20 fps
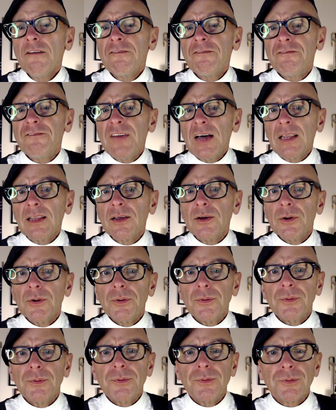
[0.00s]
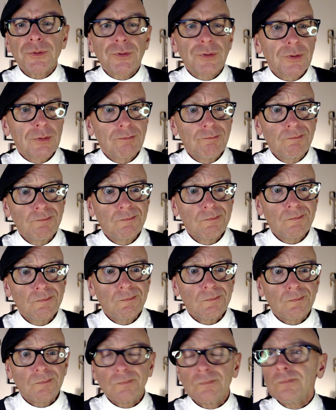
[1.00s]
Fellows. Hmm.
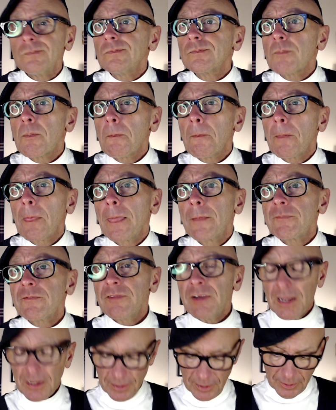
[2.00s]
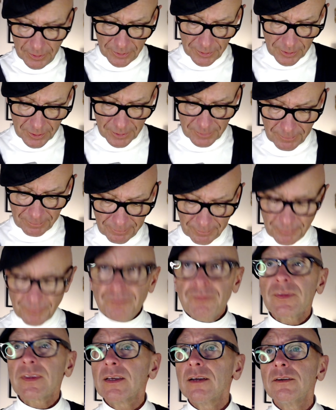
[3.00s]
Fellows.
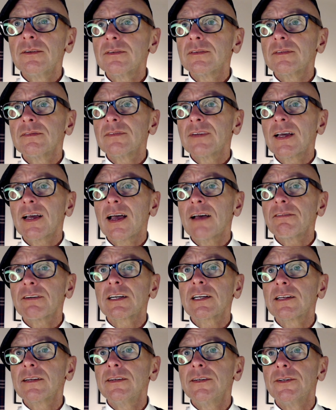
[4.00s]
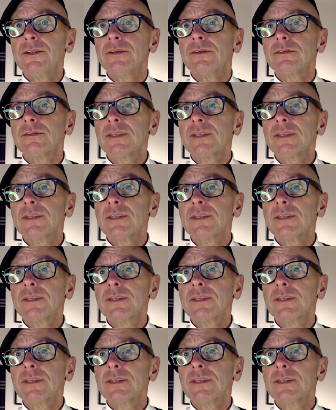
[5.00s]
Don't have a clue.